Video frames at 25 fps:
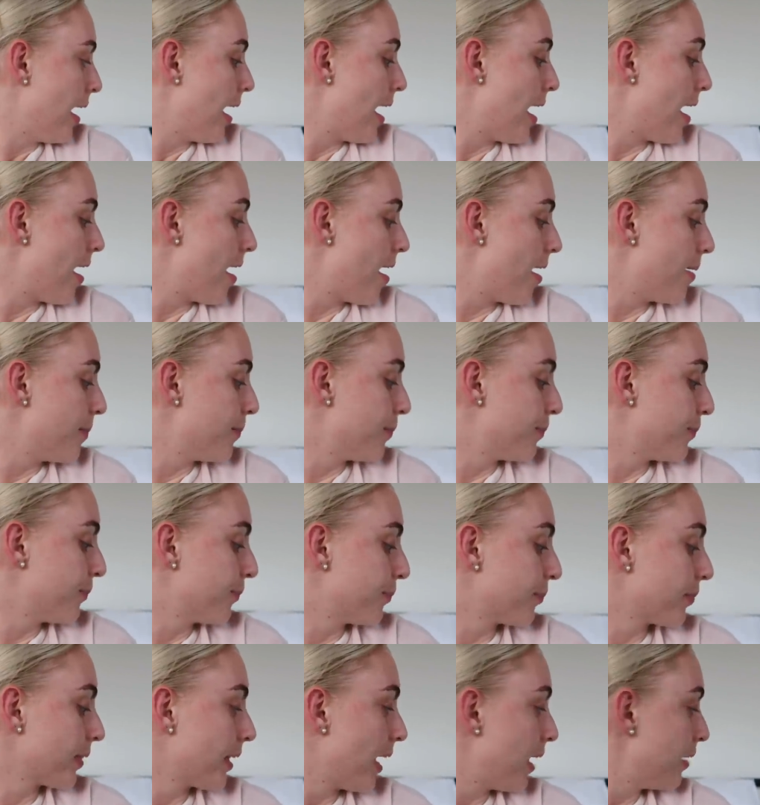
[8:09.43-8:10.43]

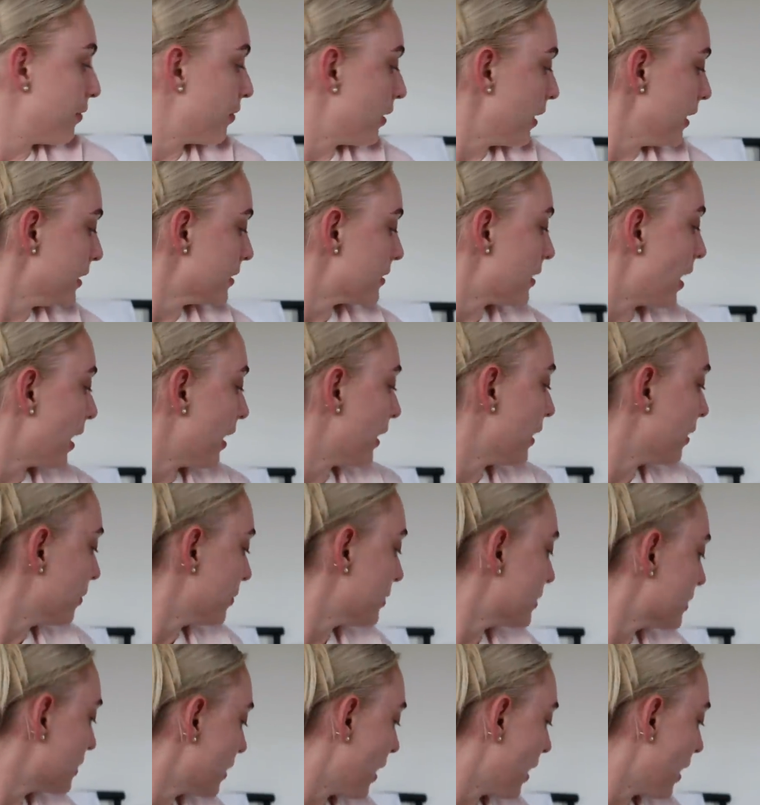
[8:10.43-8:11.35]
I'm very excited. What